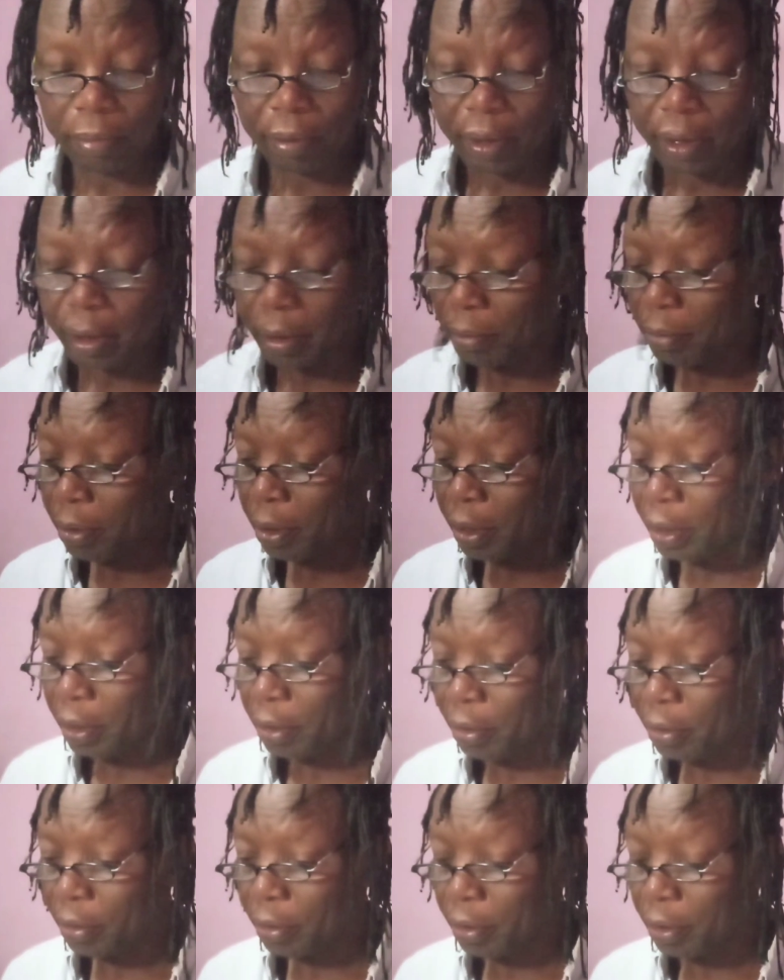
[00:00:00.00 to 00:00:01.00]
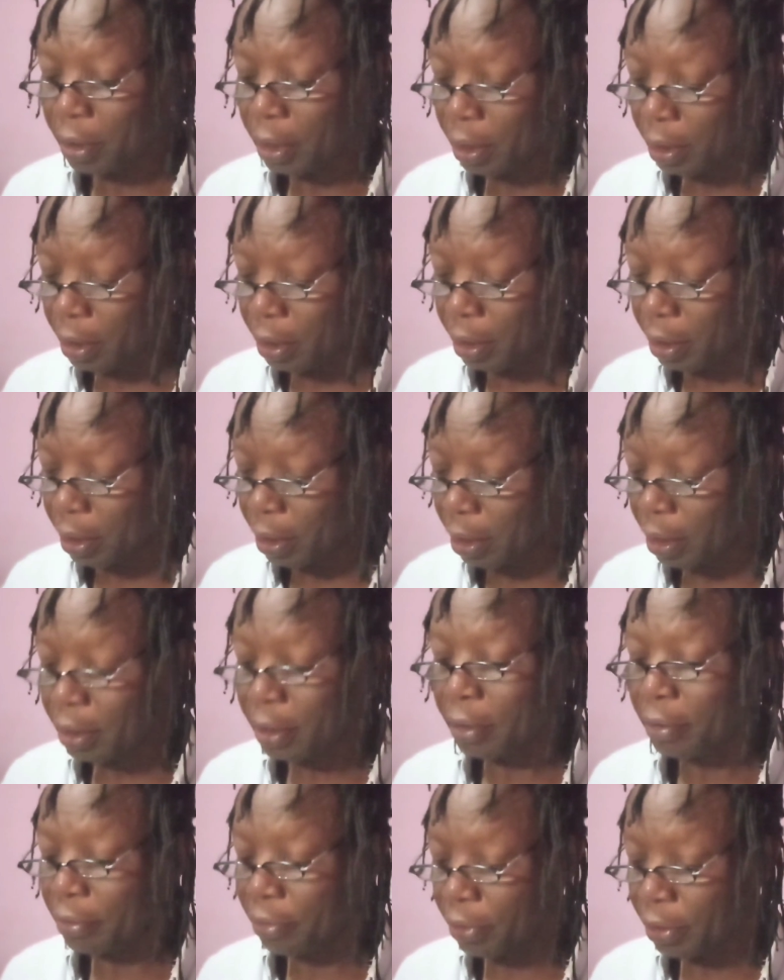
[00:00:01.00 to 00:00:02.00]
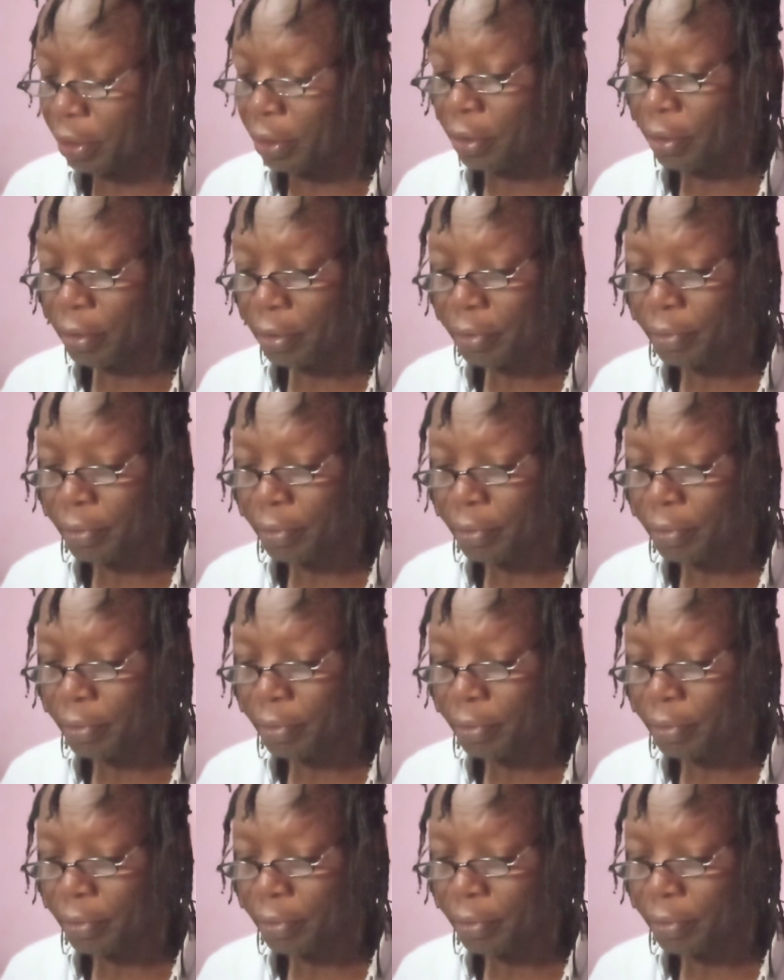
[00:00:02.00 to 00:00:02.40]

beta particle in the next video.